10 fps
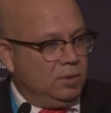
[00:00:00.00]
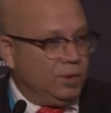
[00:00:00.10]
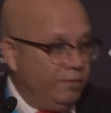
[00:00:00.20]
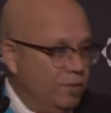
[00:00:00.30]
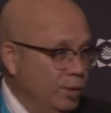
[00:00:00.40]

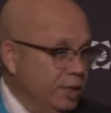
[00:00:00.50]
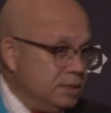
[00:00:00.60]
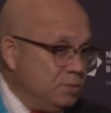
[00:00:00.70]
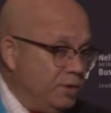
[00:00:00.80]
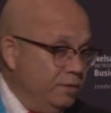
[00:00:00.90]
Not everyone
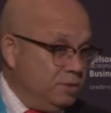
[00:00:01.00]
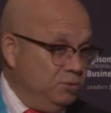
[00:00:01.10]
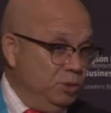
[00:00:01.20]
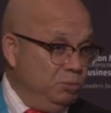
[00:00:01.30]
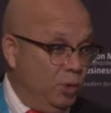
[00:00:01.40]
has the privilege
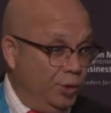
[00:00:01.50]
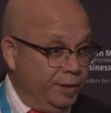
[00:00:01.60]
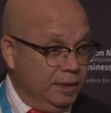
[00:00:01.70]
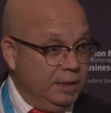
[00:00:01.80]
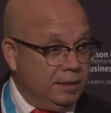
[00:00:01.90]
of being
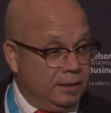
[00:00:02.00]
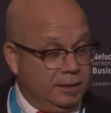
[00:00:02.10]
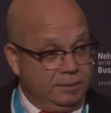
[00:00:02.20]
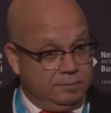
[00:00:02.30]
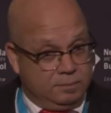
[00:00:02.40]
born a leader.
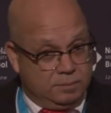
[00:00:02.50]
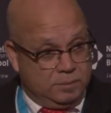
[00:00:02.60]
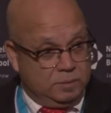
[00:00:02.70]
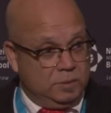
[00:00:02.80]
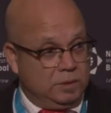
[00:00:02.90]

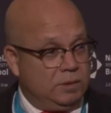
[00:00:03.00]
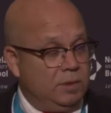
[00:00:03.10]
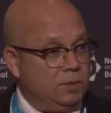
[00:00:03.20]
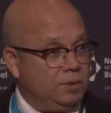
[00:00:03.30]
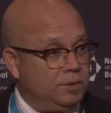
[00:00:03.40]
I
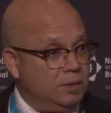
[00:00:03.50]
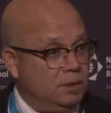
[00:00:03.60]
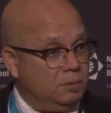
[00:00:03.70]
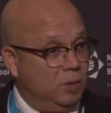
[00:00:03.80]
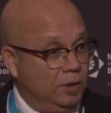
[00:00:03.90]
agree with
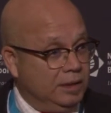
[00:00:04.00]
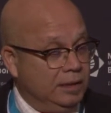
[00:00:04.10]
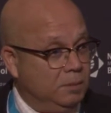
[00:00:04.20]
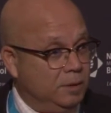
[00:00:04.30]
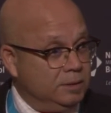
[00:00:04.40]

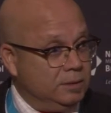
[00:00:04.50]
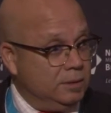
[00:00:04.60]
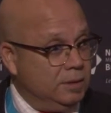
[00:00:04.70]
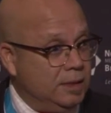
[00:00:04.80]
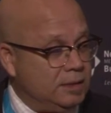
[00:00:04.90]

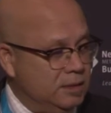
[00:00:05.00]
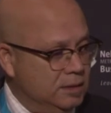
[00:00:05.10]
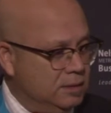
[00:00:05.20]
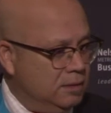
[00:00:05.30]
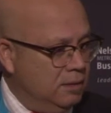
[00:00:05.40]
Mandela in that
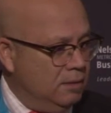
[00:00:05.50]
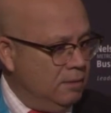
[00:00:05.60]
sense.